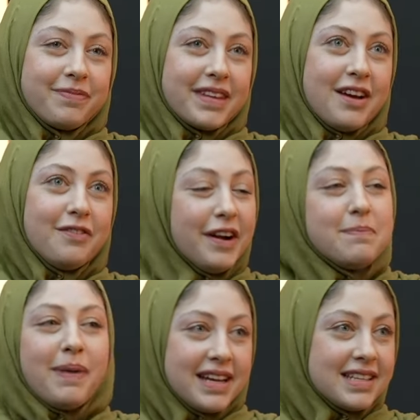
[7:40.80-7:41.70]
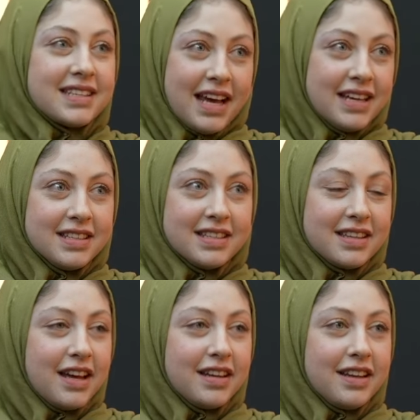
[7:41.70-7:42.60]
a very biased lens
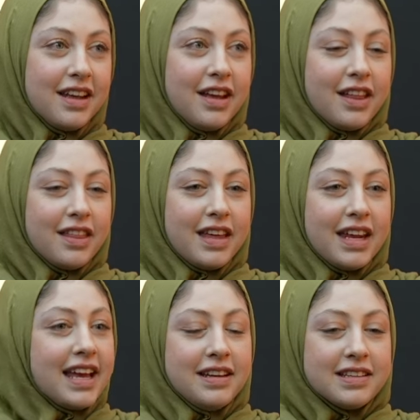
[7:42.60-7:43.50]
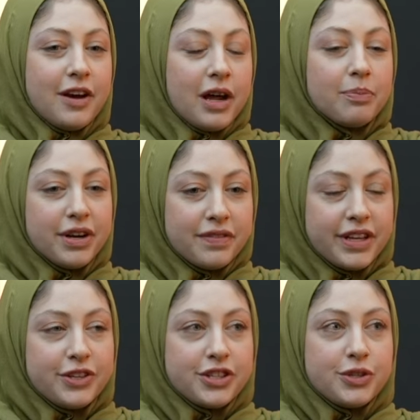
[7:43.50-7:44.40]
that that again is not a
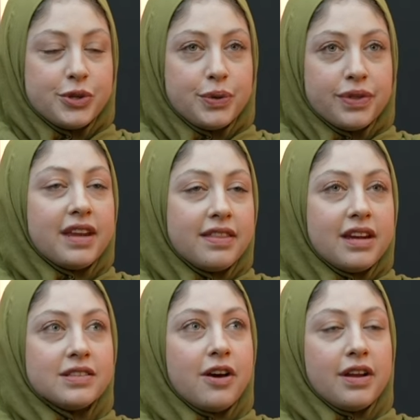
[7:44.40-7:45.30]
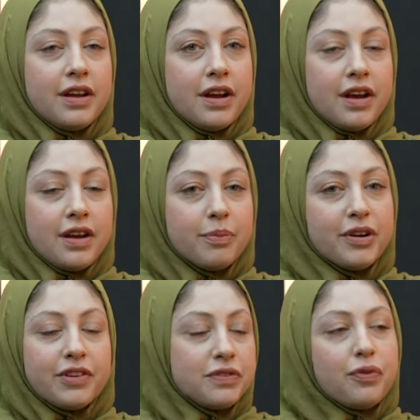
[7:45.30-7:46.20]
privilege to that that is not a, a
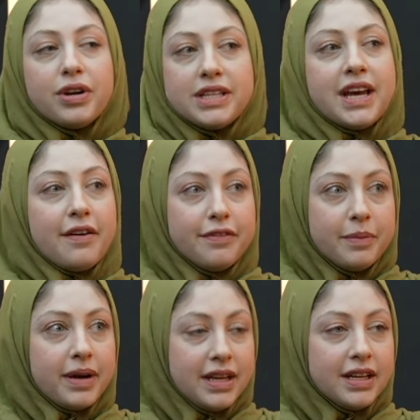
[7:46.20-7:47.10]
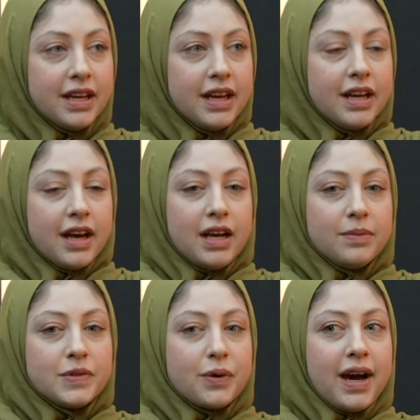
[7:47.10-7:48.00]
privilege afforded to everybody. Um,
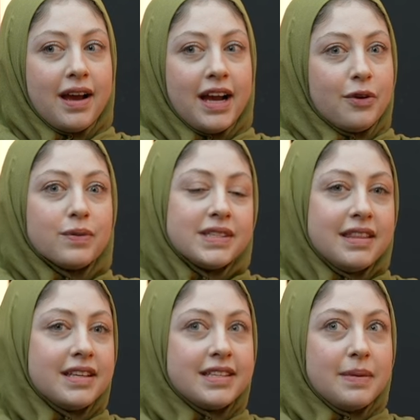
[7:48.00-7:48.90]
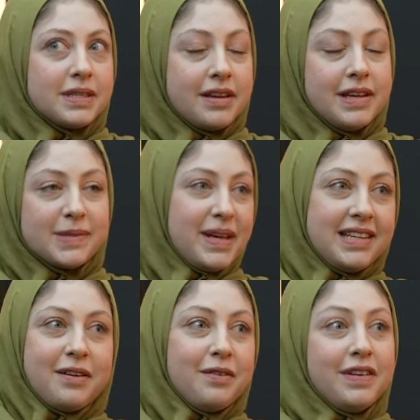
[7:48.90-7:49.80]
so I, I, don't see the same studies being
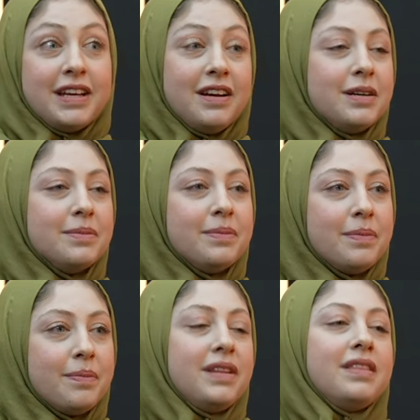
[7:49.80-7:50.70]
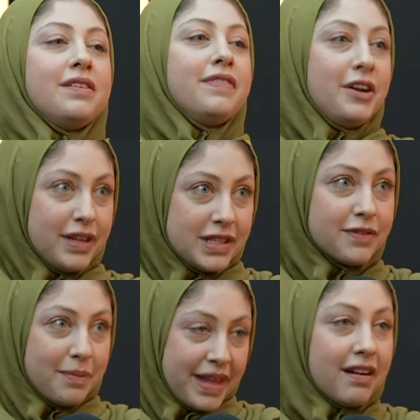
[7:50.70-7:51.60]
done in Vietnam, but the veterans
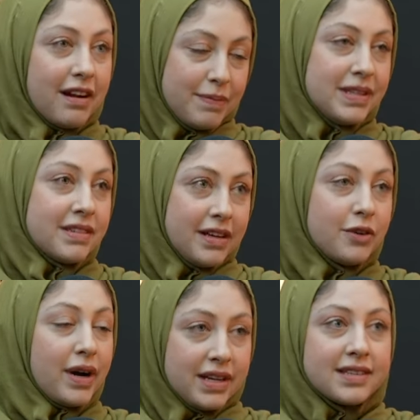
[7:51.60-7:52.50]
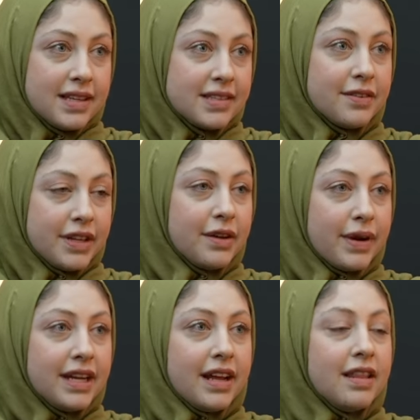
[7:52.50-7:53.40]
from there have been studied quite extensively,
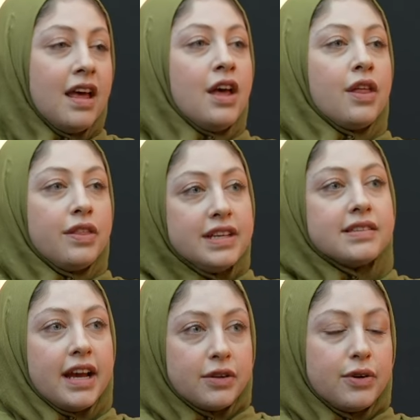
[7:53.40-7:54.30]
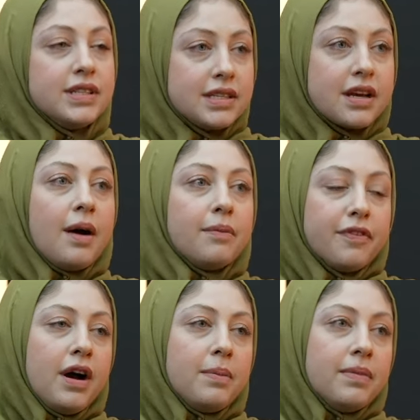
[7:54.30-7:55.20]
right? And these diagnoses come
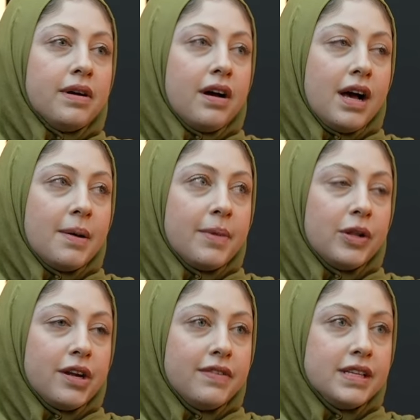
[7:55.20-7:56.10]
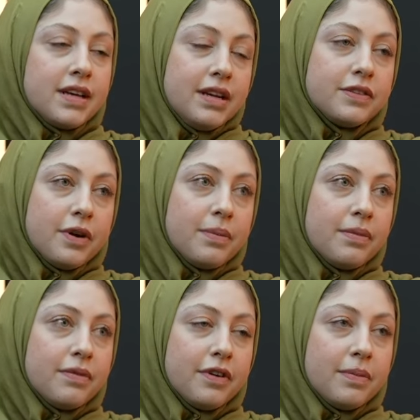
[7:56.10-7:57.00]
from uh, a lot of these studies from
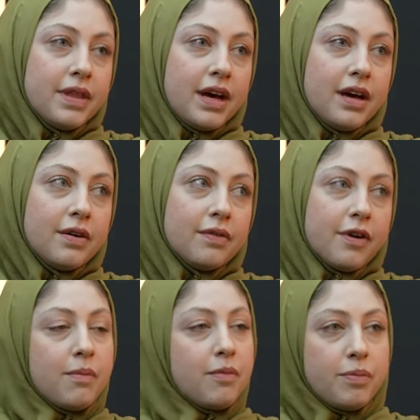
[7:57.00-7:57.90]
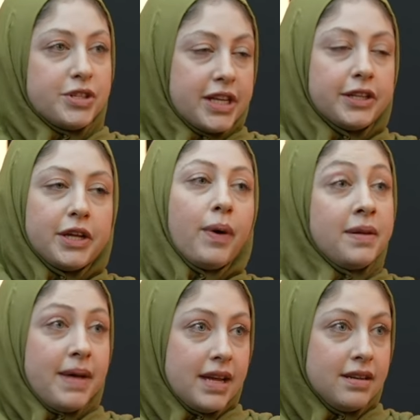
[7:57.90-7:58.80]
from, the, from particularly white
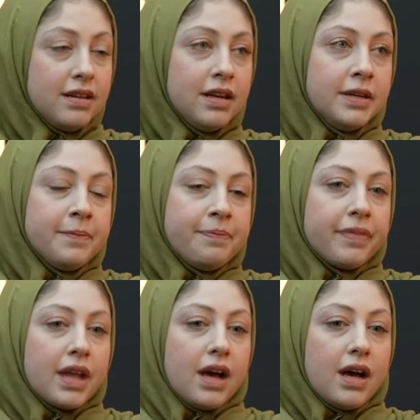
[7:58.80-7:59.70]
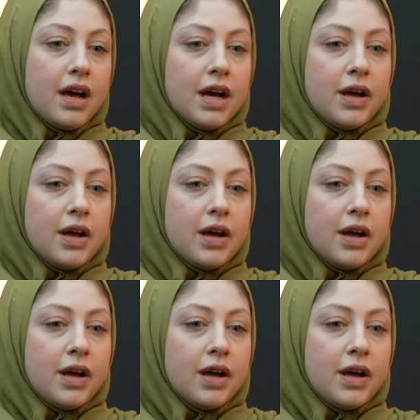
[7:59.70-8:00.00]
men. Uh,